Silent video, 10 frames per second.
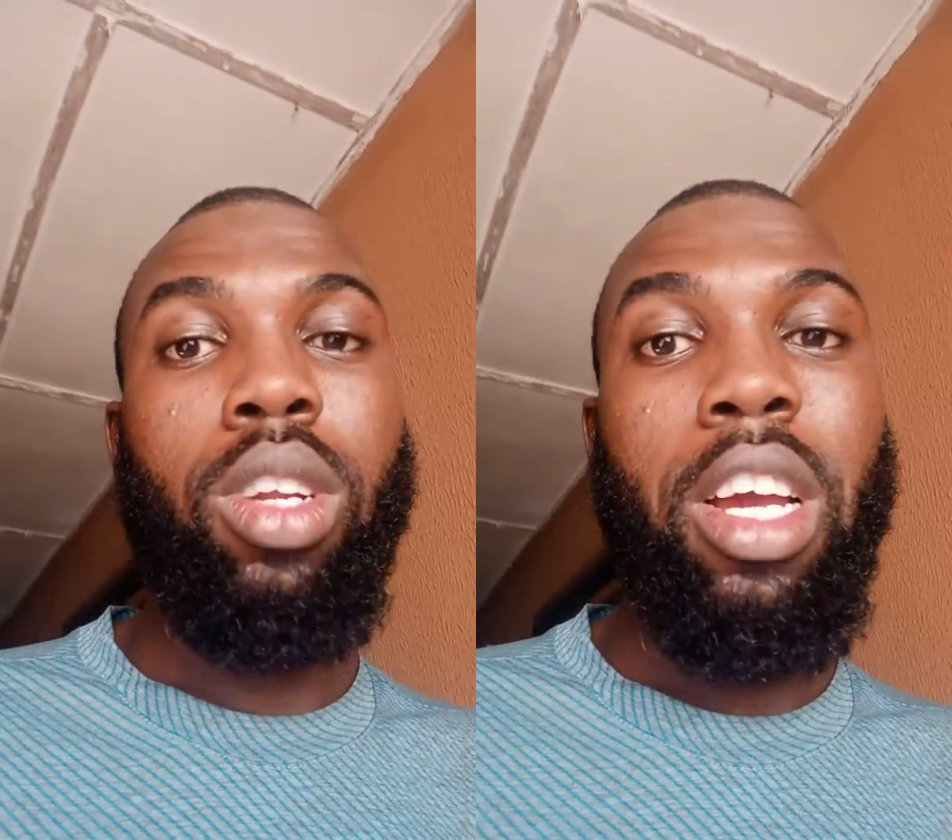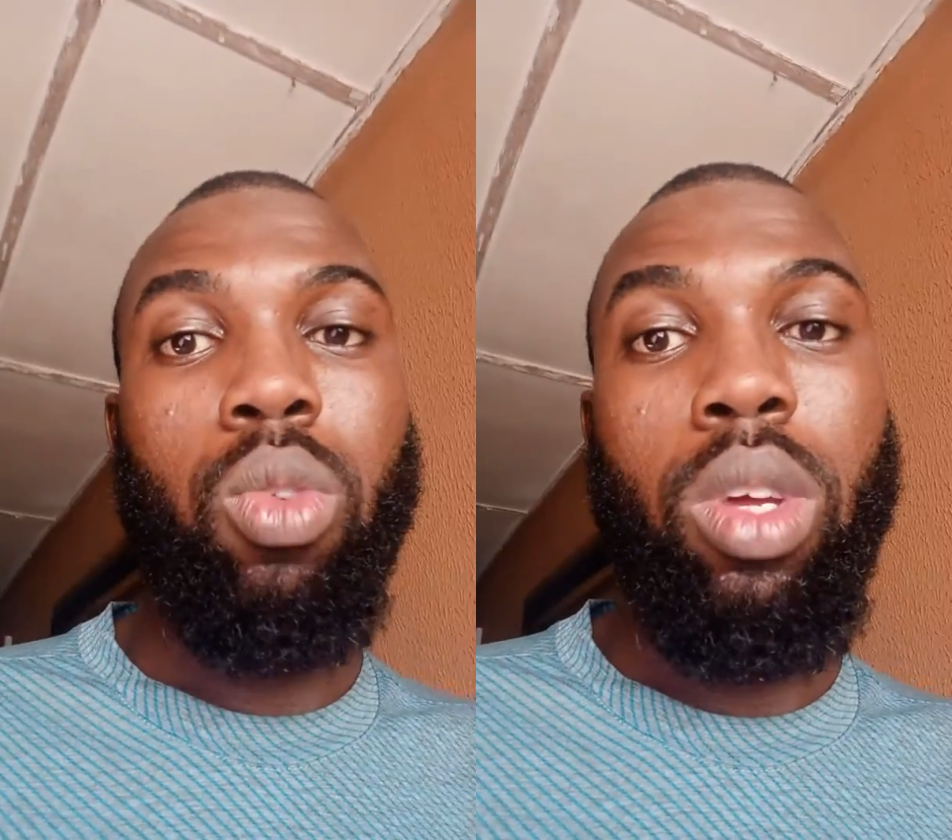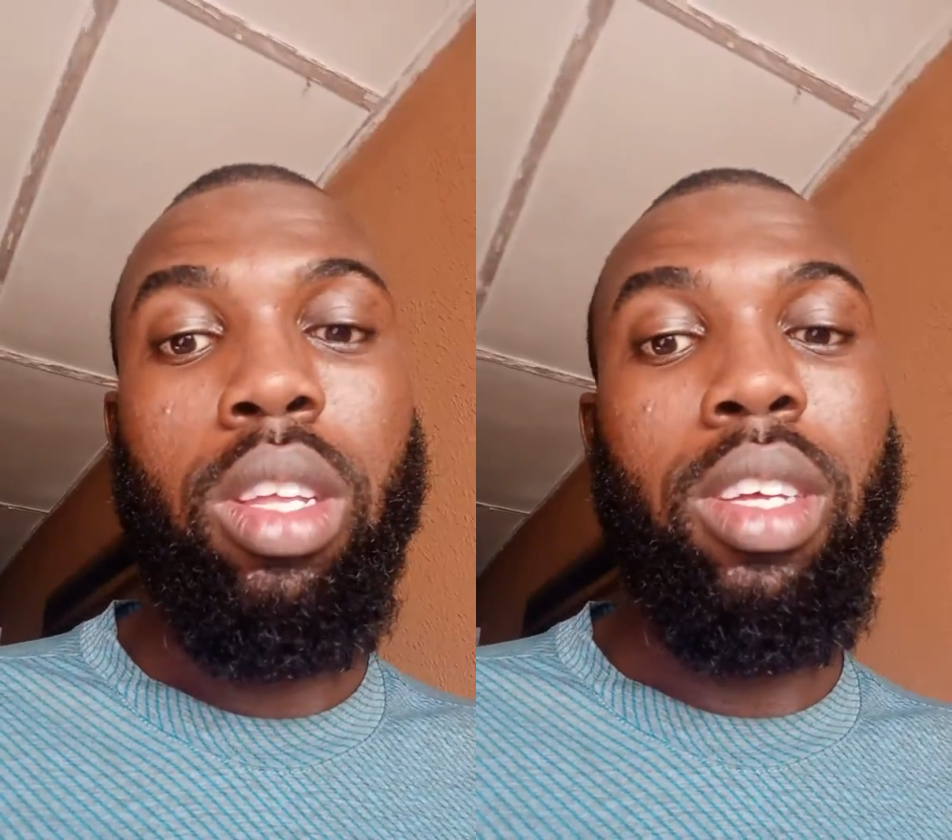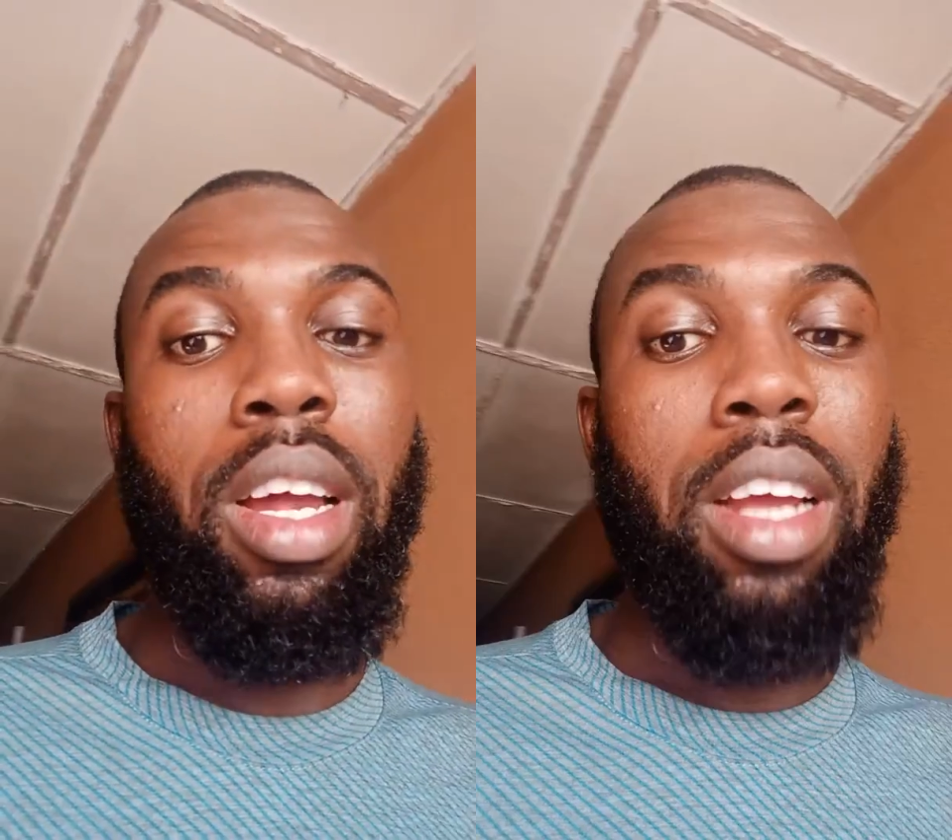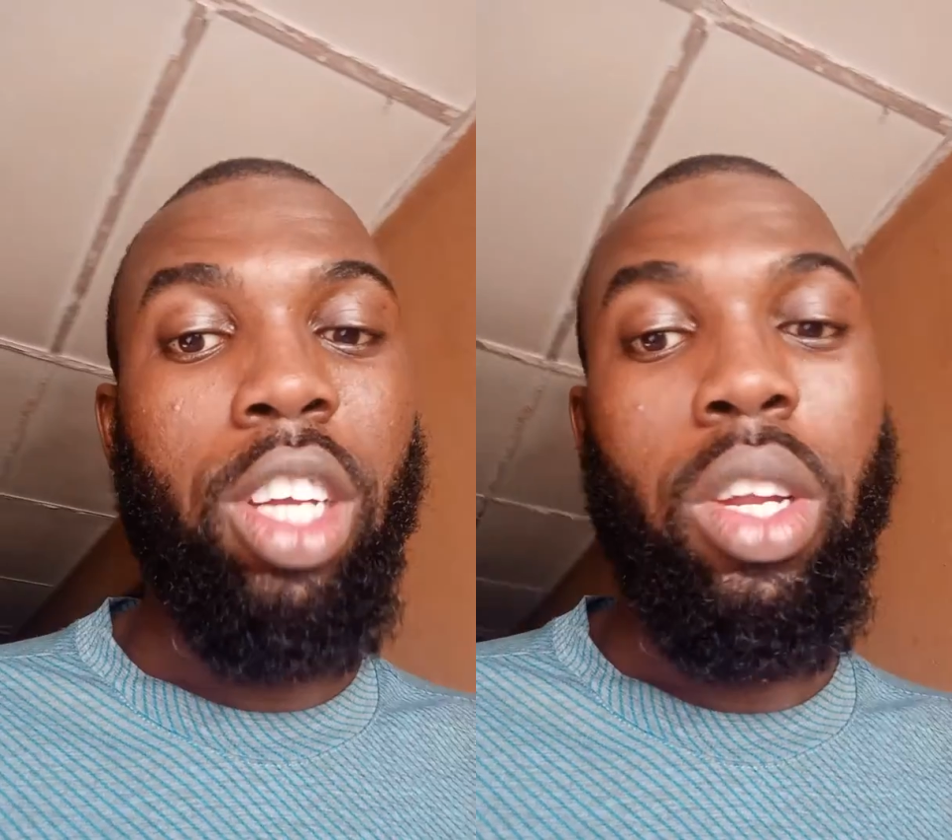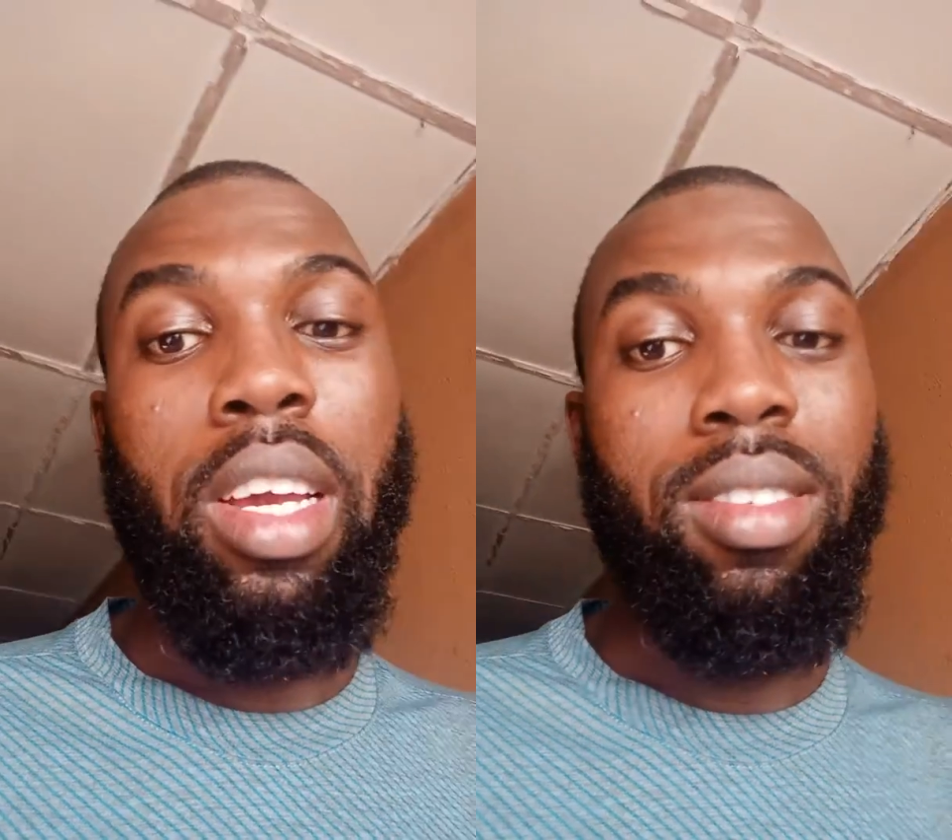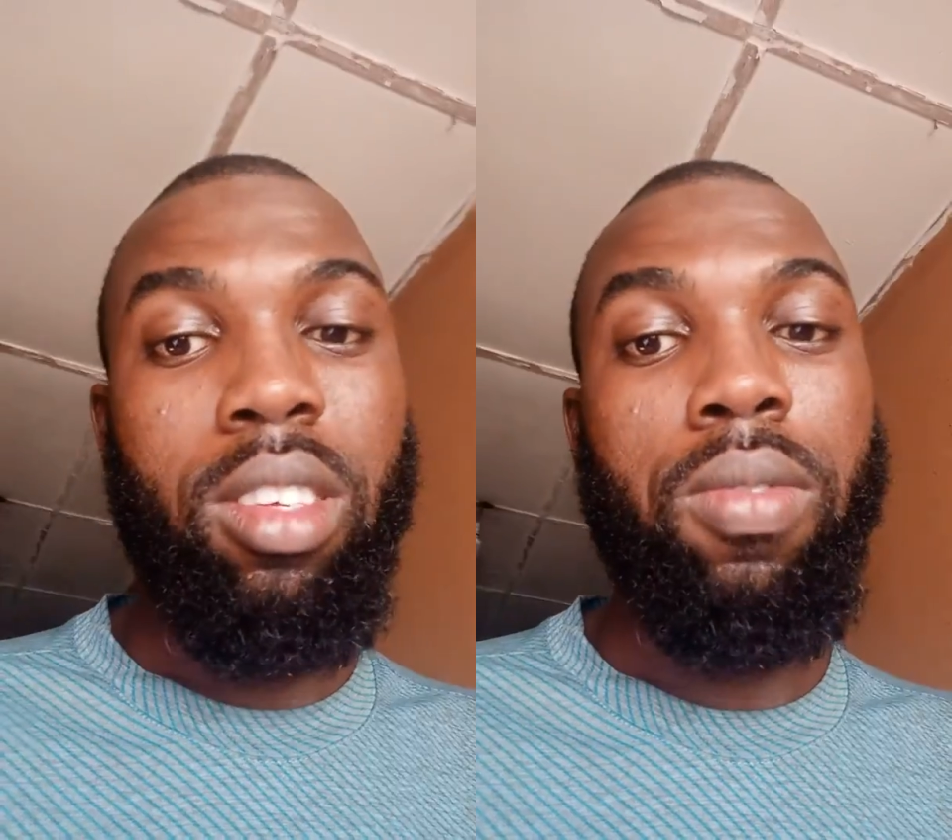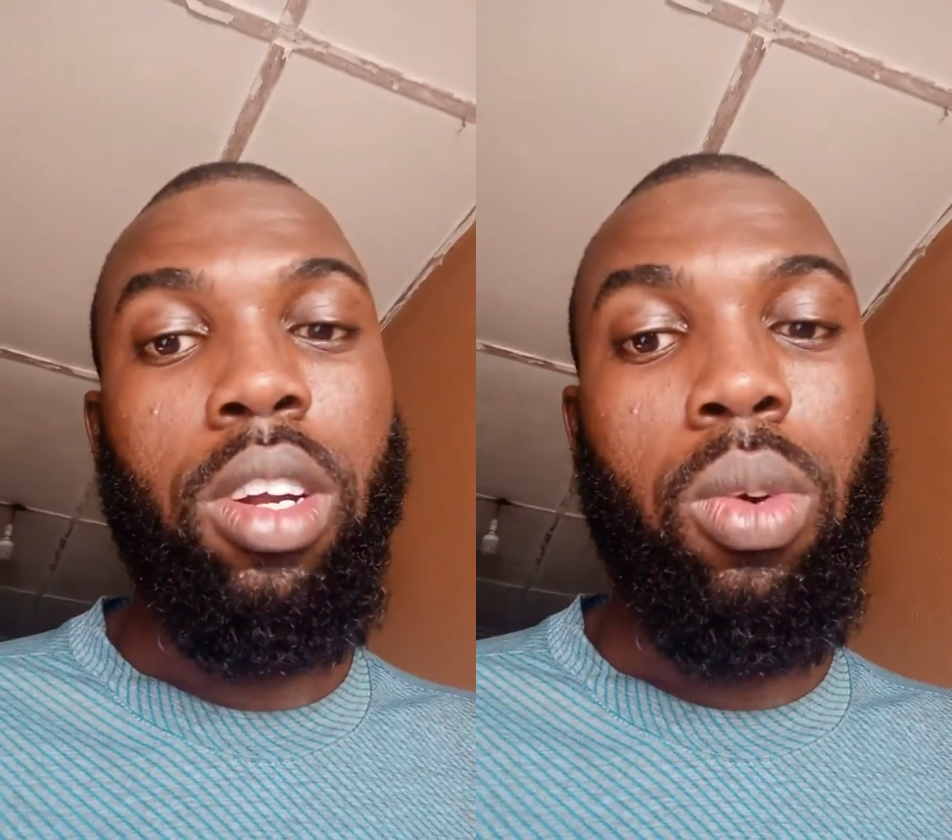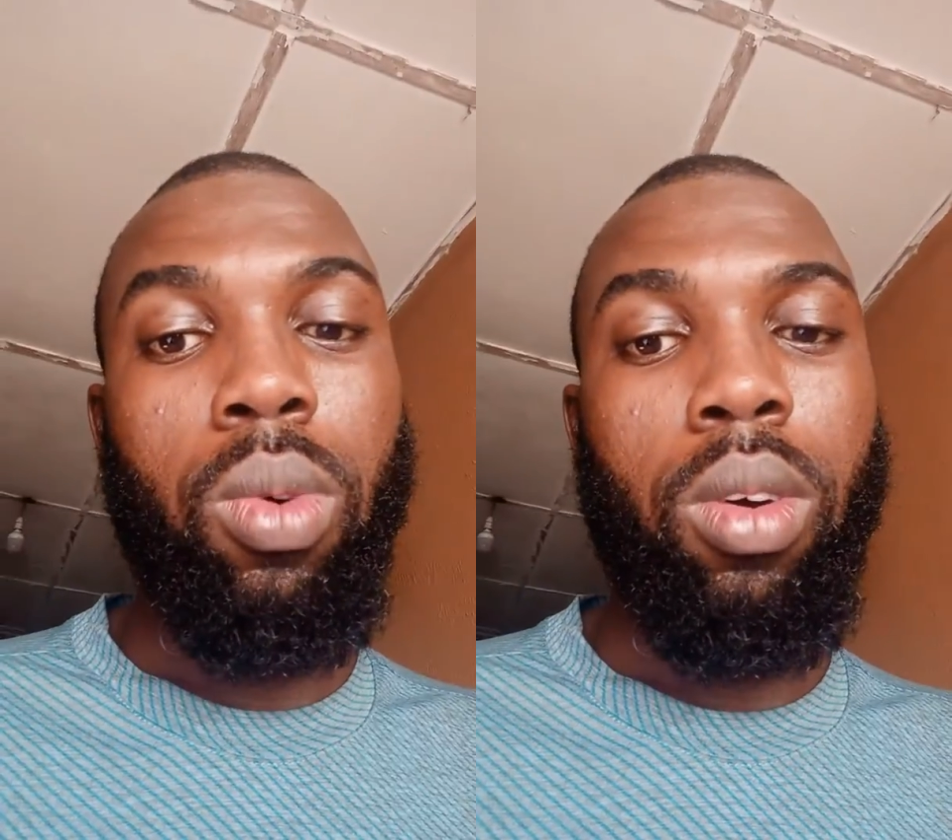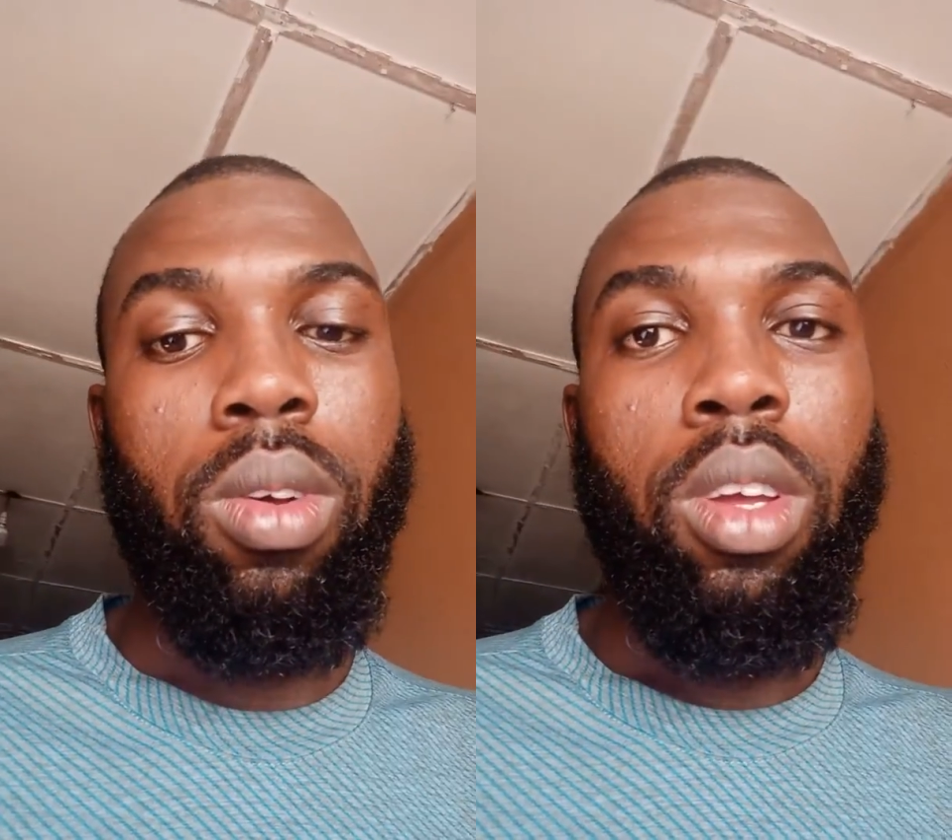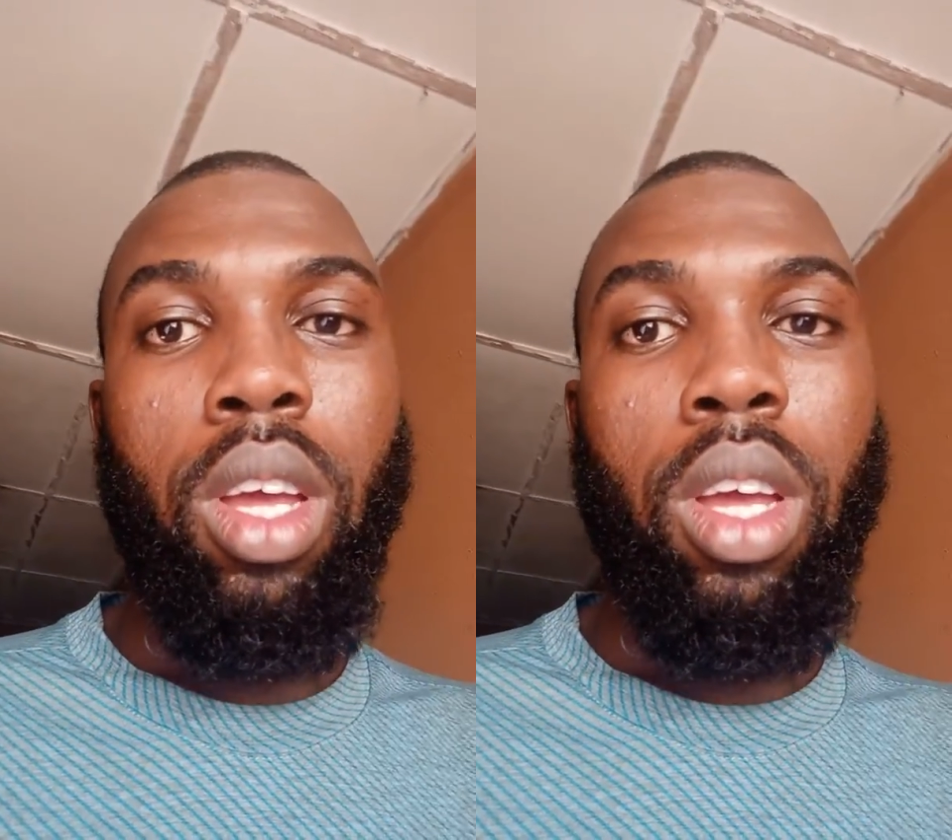That is when it can actually exist very well.